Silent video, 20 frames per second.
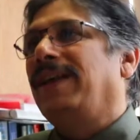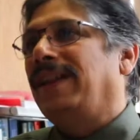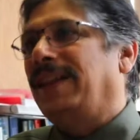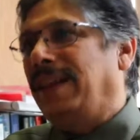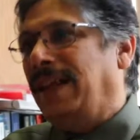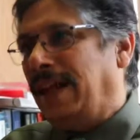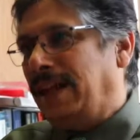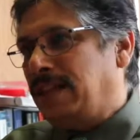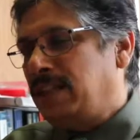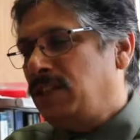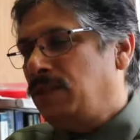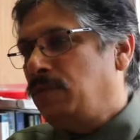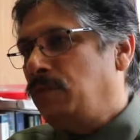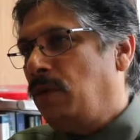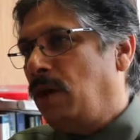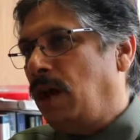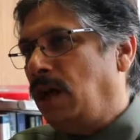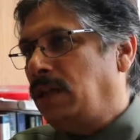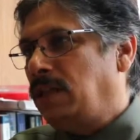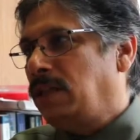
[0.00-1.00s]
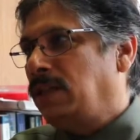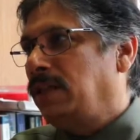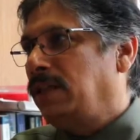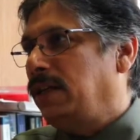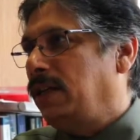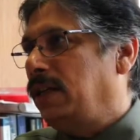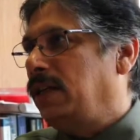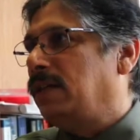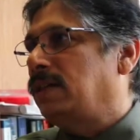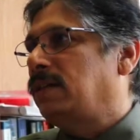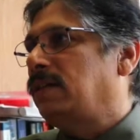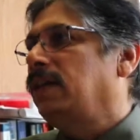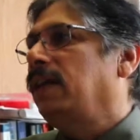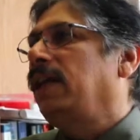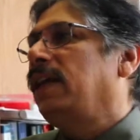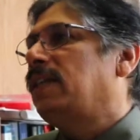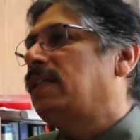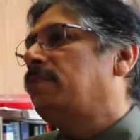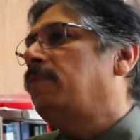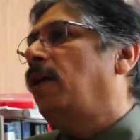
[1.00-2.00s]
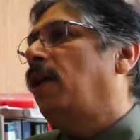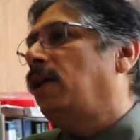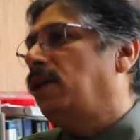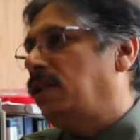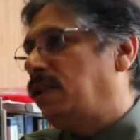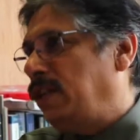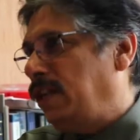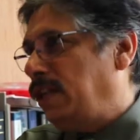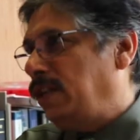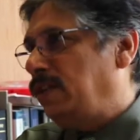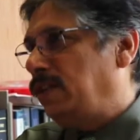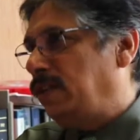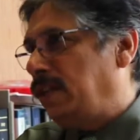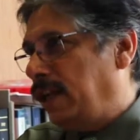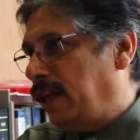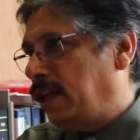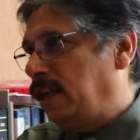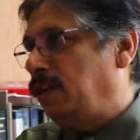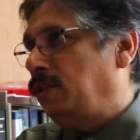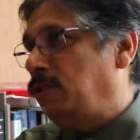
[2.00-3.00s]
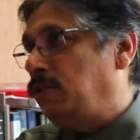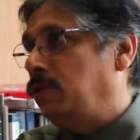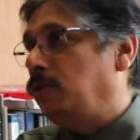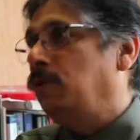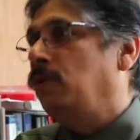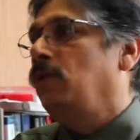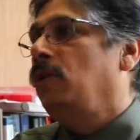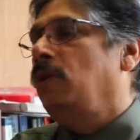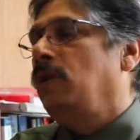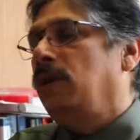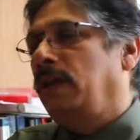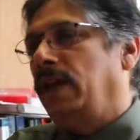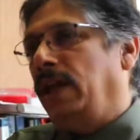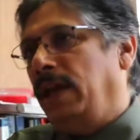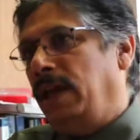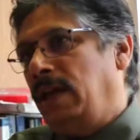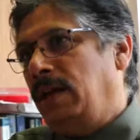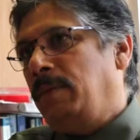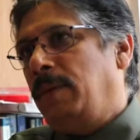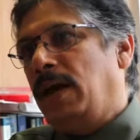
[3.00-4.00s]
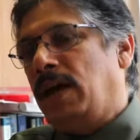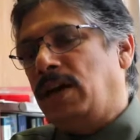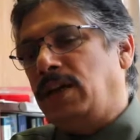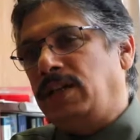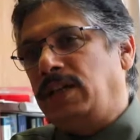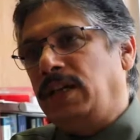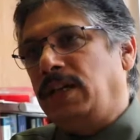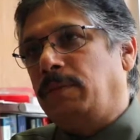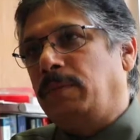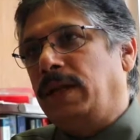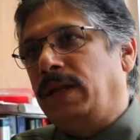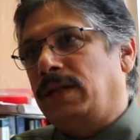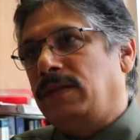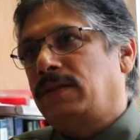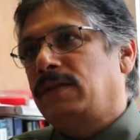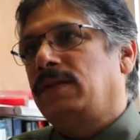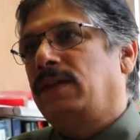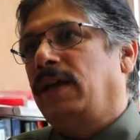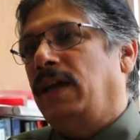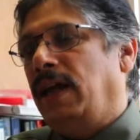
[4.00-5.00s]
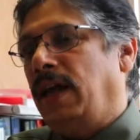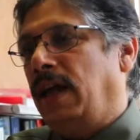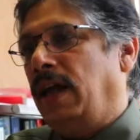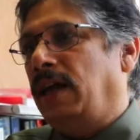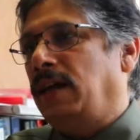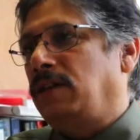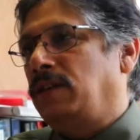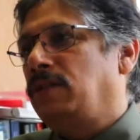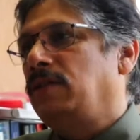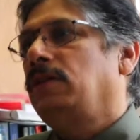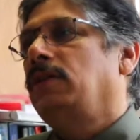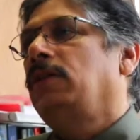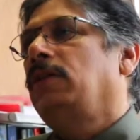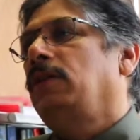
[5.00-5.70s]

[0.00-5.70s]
that is what is a small change they can do in a marketing mix, and